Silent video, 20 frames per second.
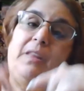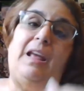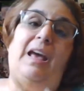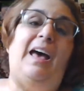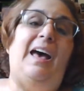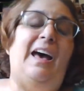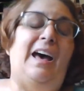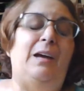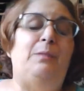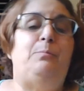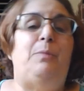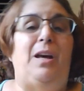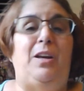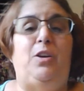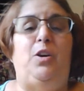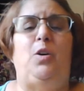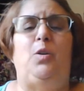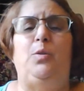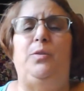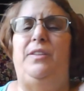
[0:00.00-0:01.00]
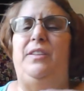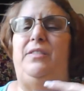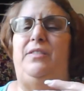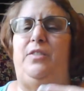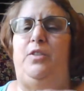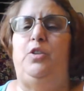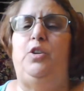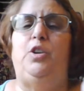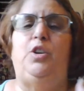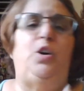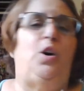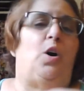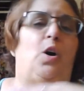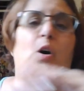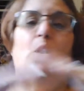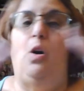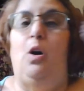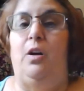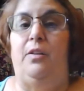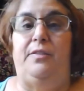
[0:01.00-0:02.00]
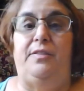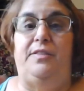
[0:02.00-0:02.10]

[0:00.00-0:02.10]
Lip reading: and my code that's good all the